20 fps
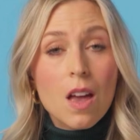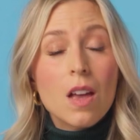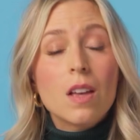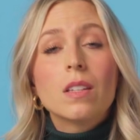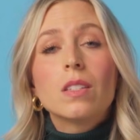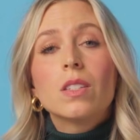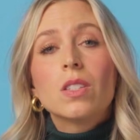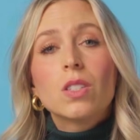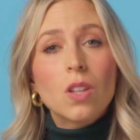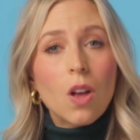
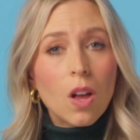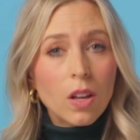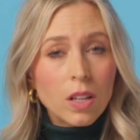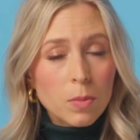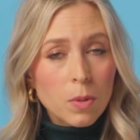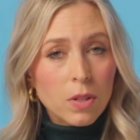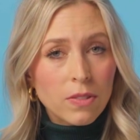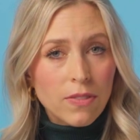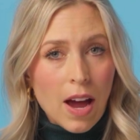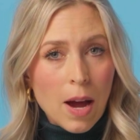
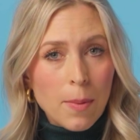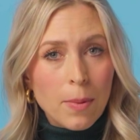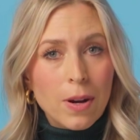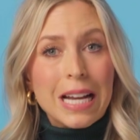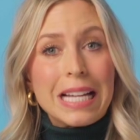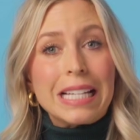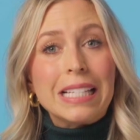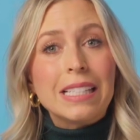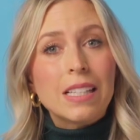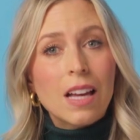Soluble fiber
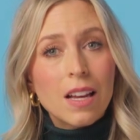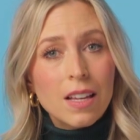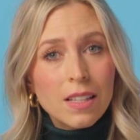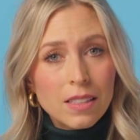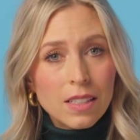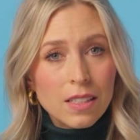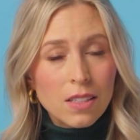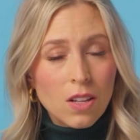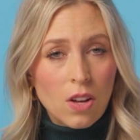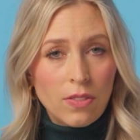does
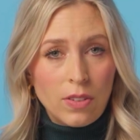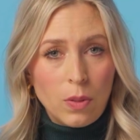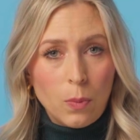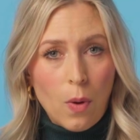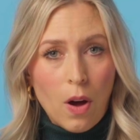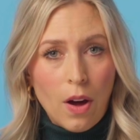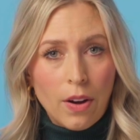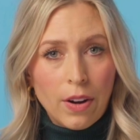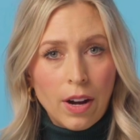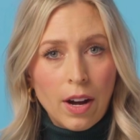dissolve in
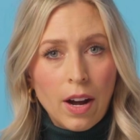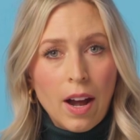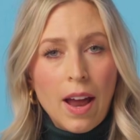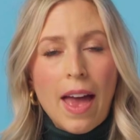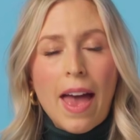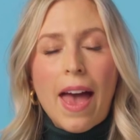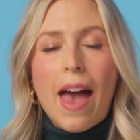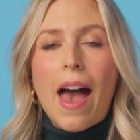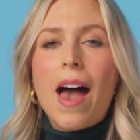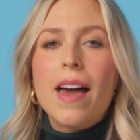water
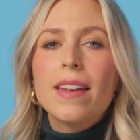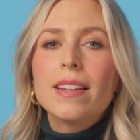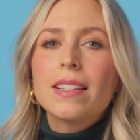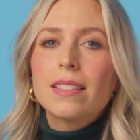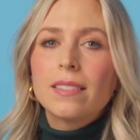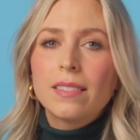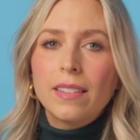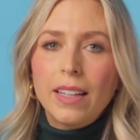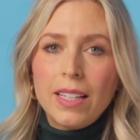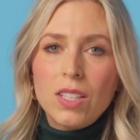and is
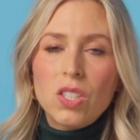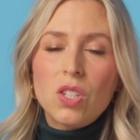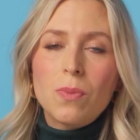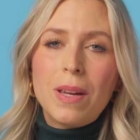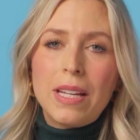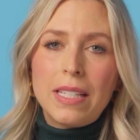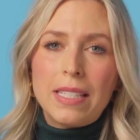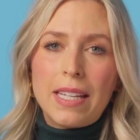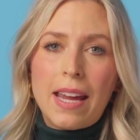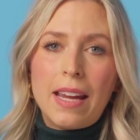linked to
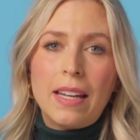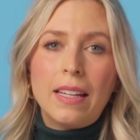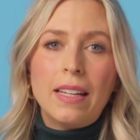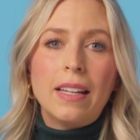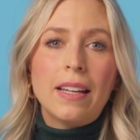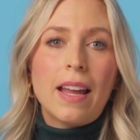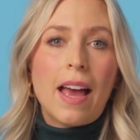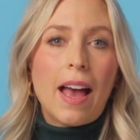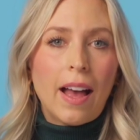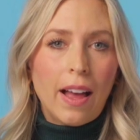
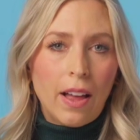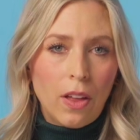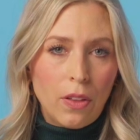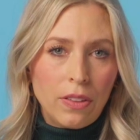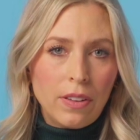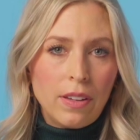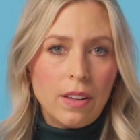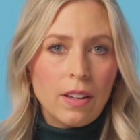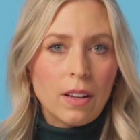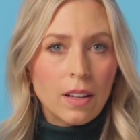maintaining
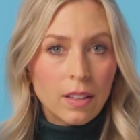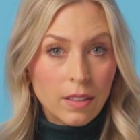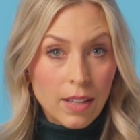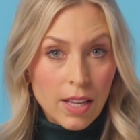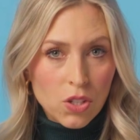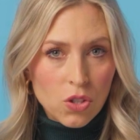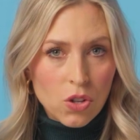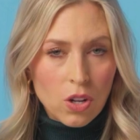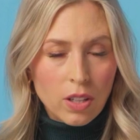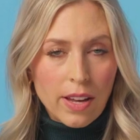healthy
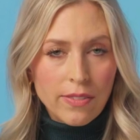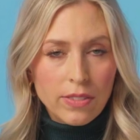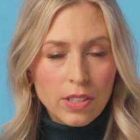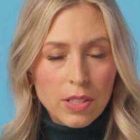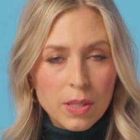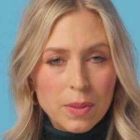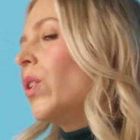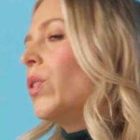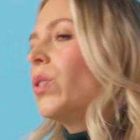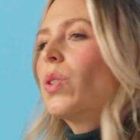cholesterol
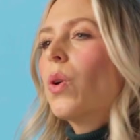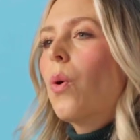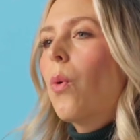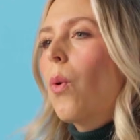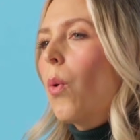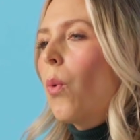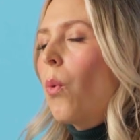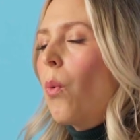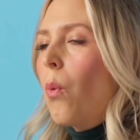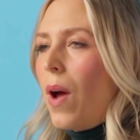levels. So
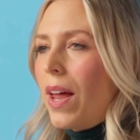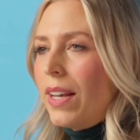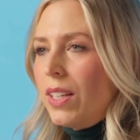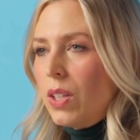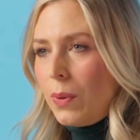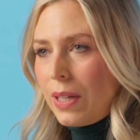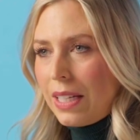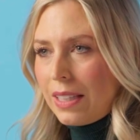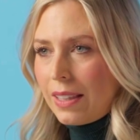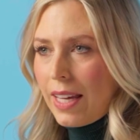when you
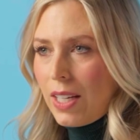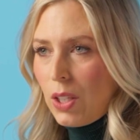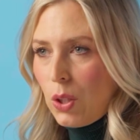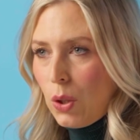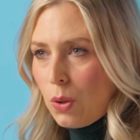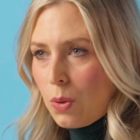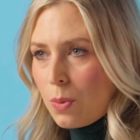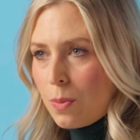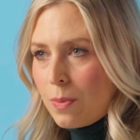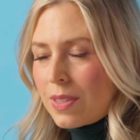eat
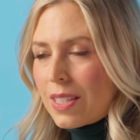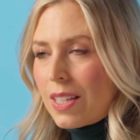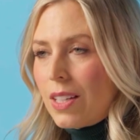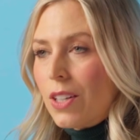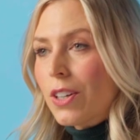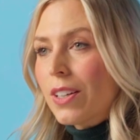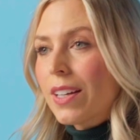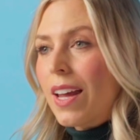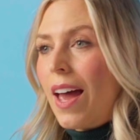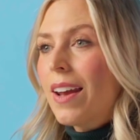legumes,
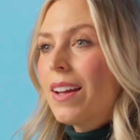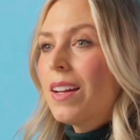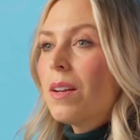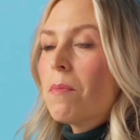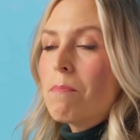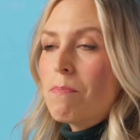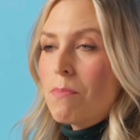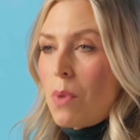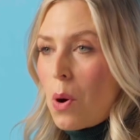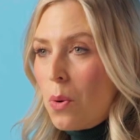you're getting
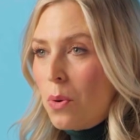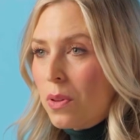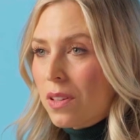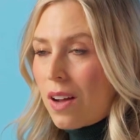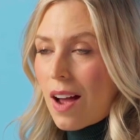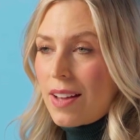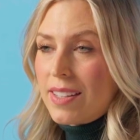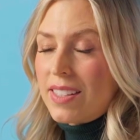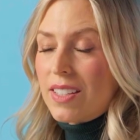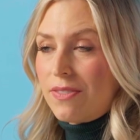both
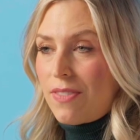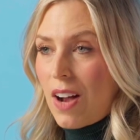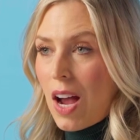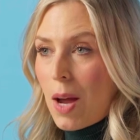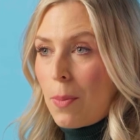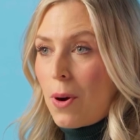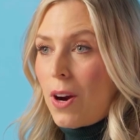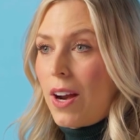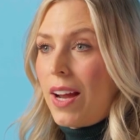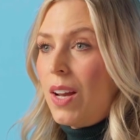kinds of
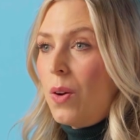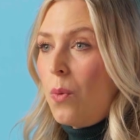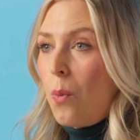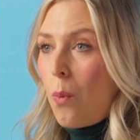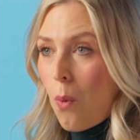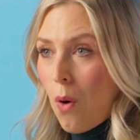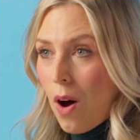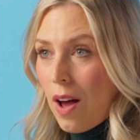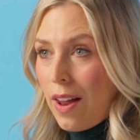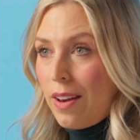fiber in
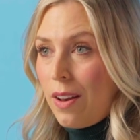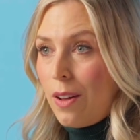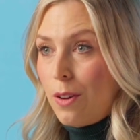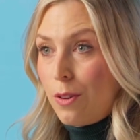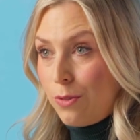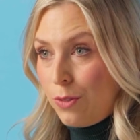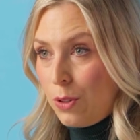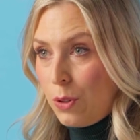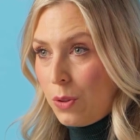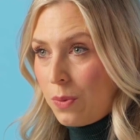one
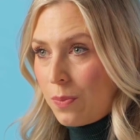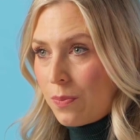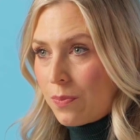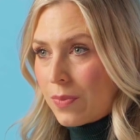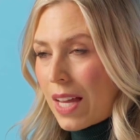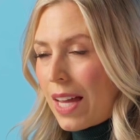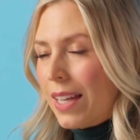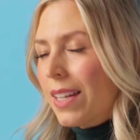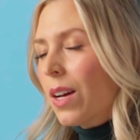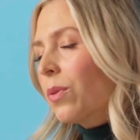food.
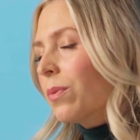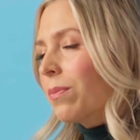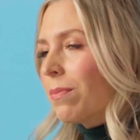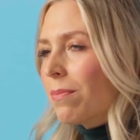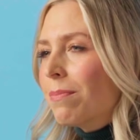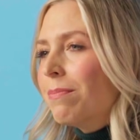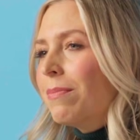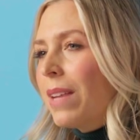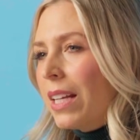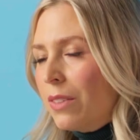Now,
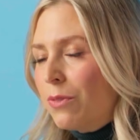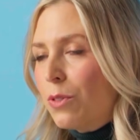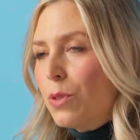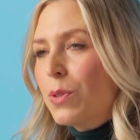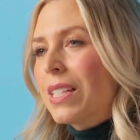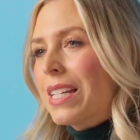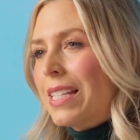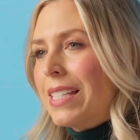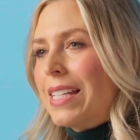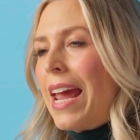many foods
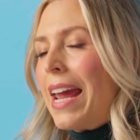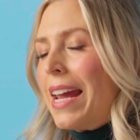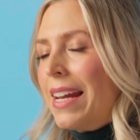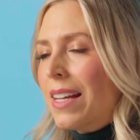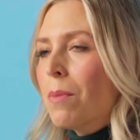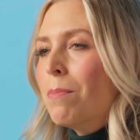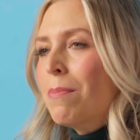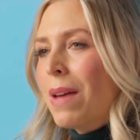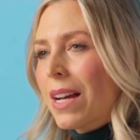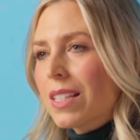contain a
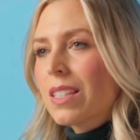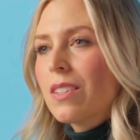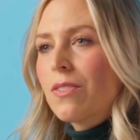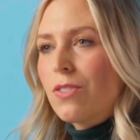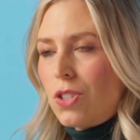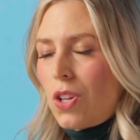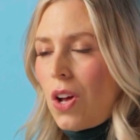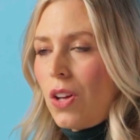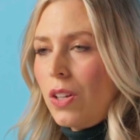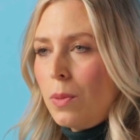mix of
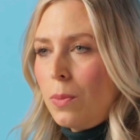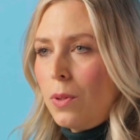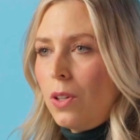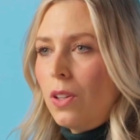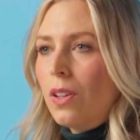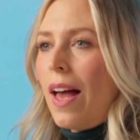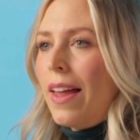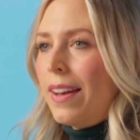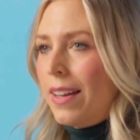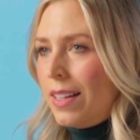soluble
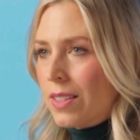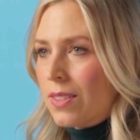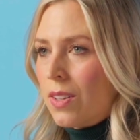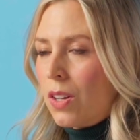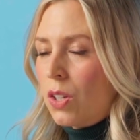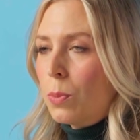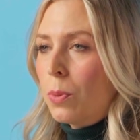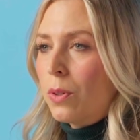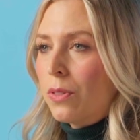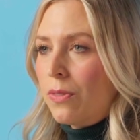and
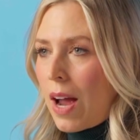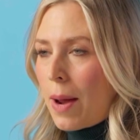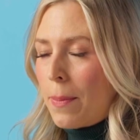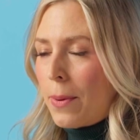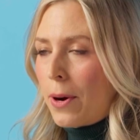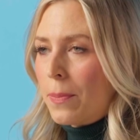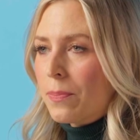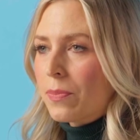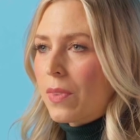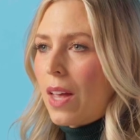insoluble
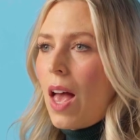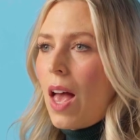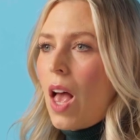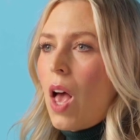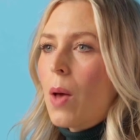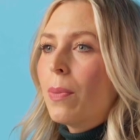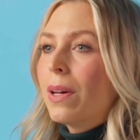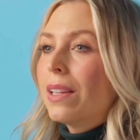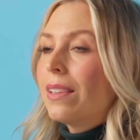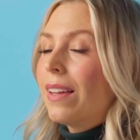fiber,
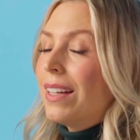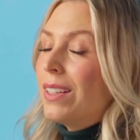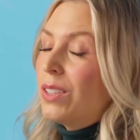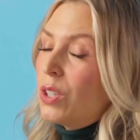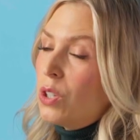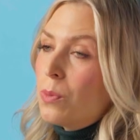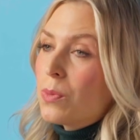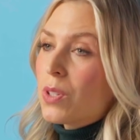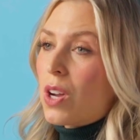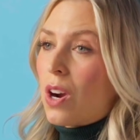but
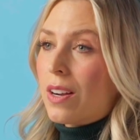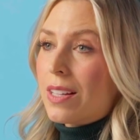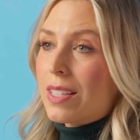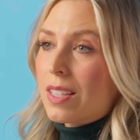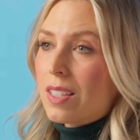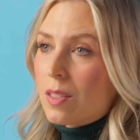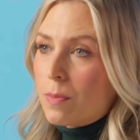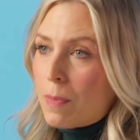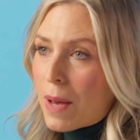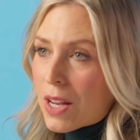legumes are
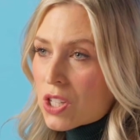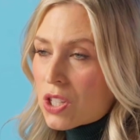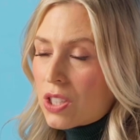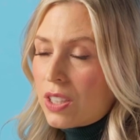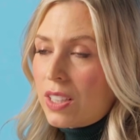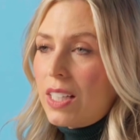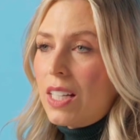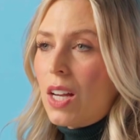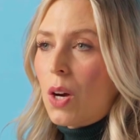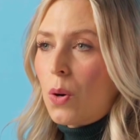
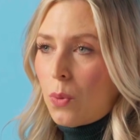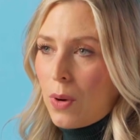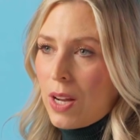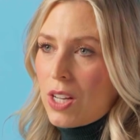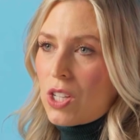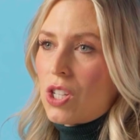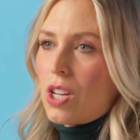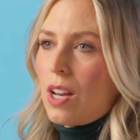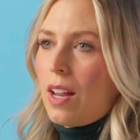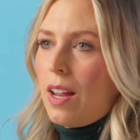especially
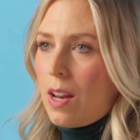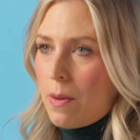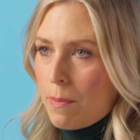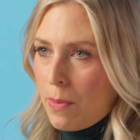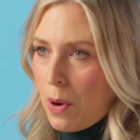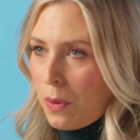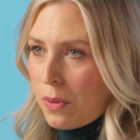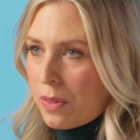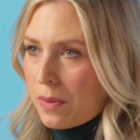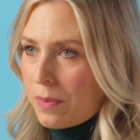rich in
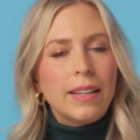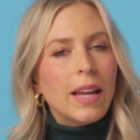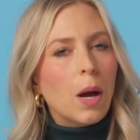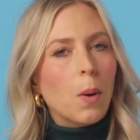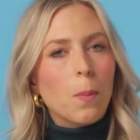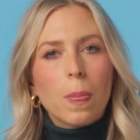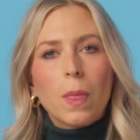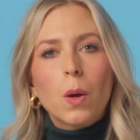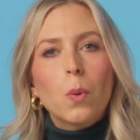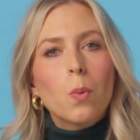both. Now,
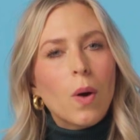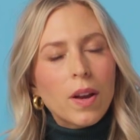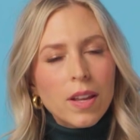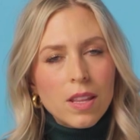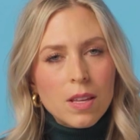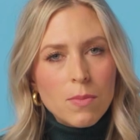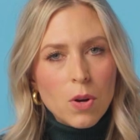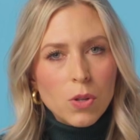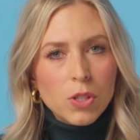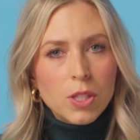one of
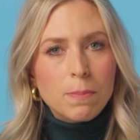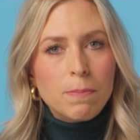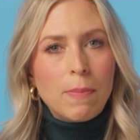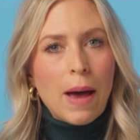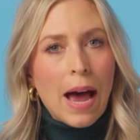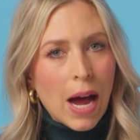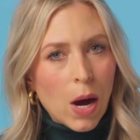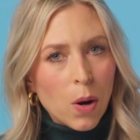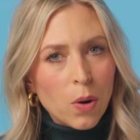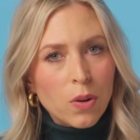the most
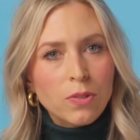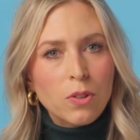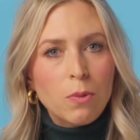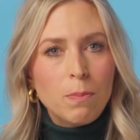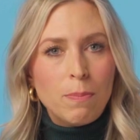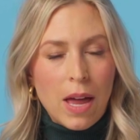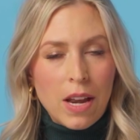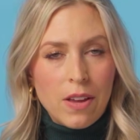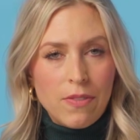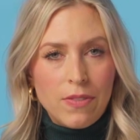powerful
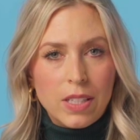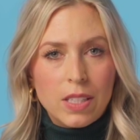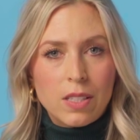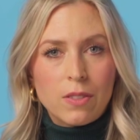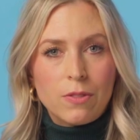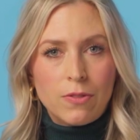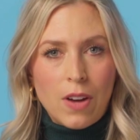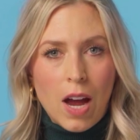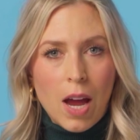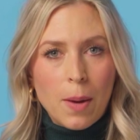benefits of
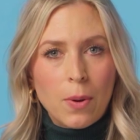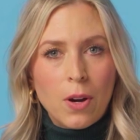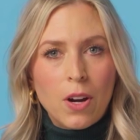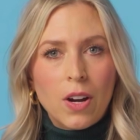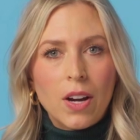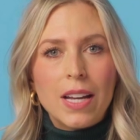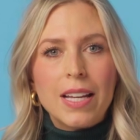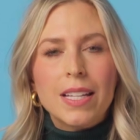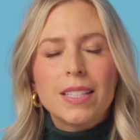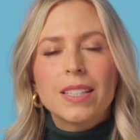
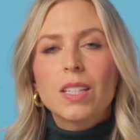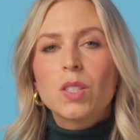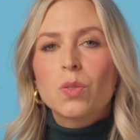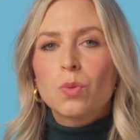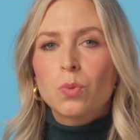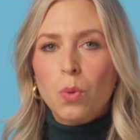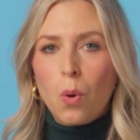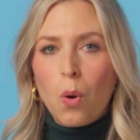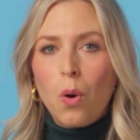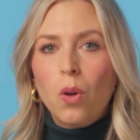fiber is its
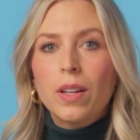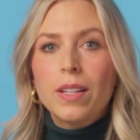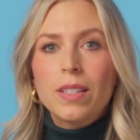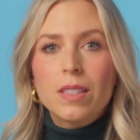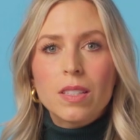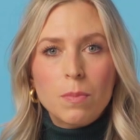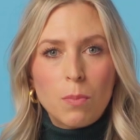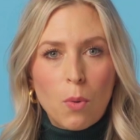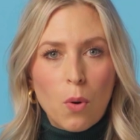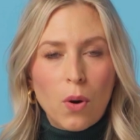role in
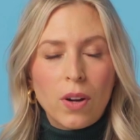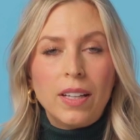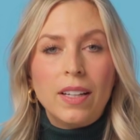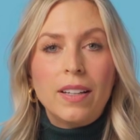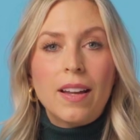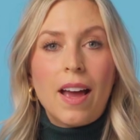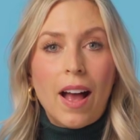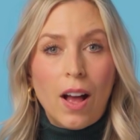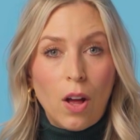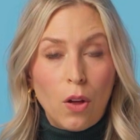supporting
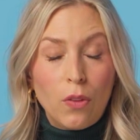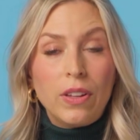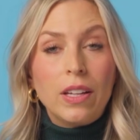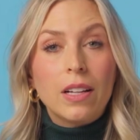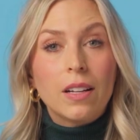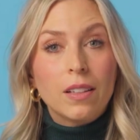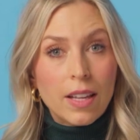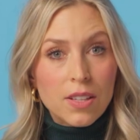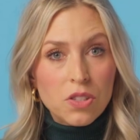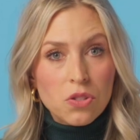healthy
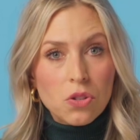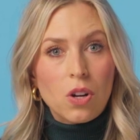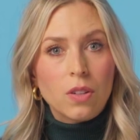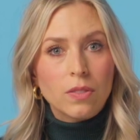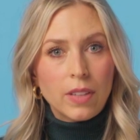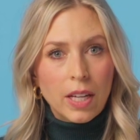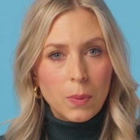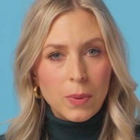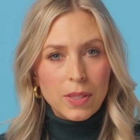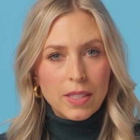cholesterol,
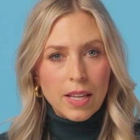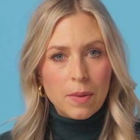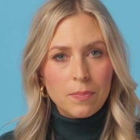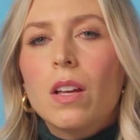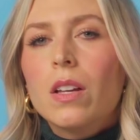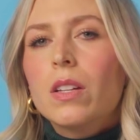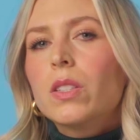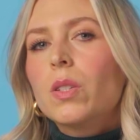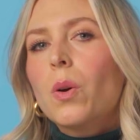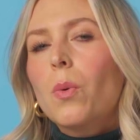like we said.
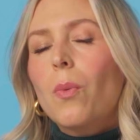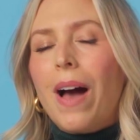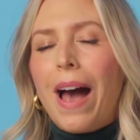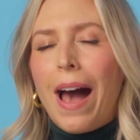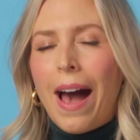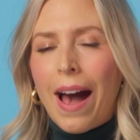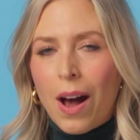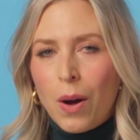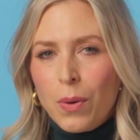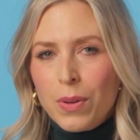So
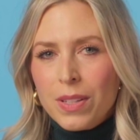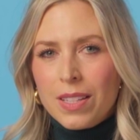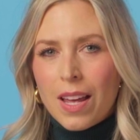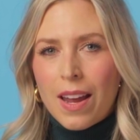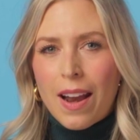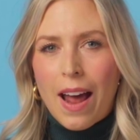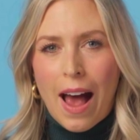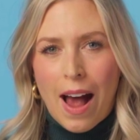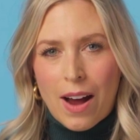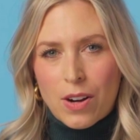how does that
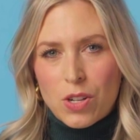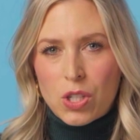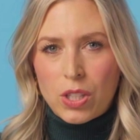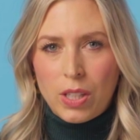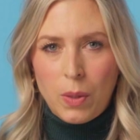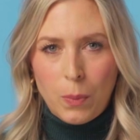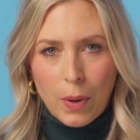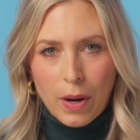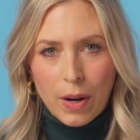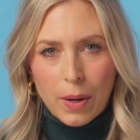actually
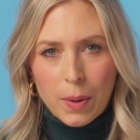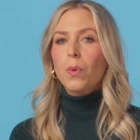work?